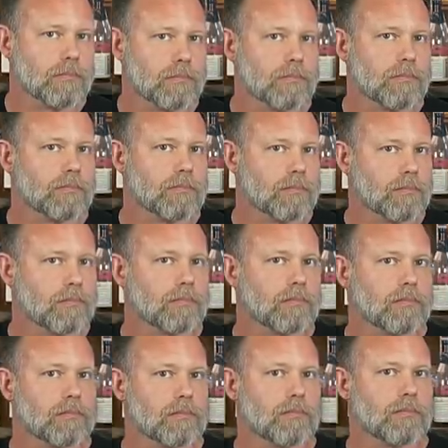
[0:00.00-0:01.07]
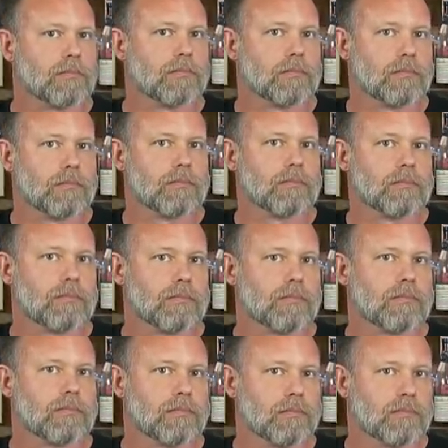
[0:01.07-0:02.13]

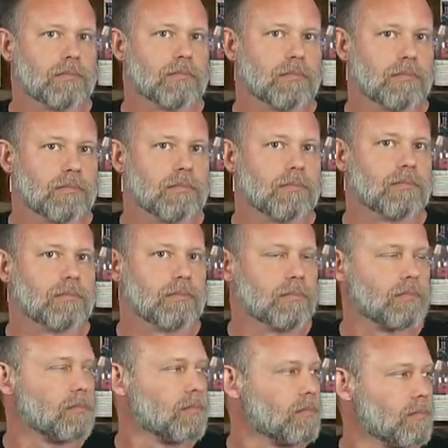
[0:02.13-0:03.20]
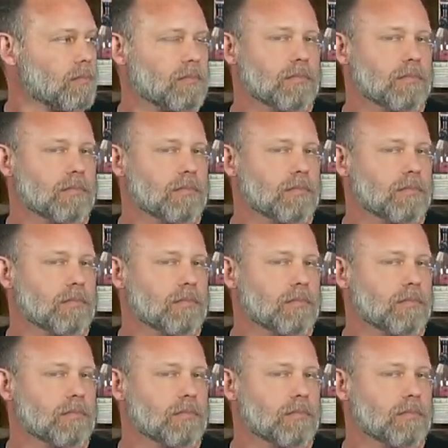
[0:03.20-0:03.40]
No words are spoken by the person on screen.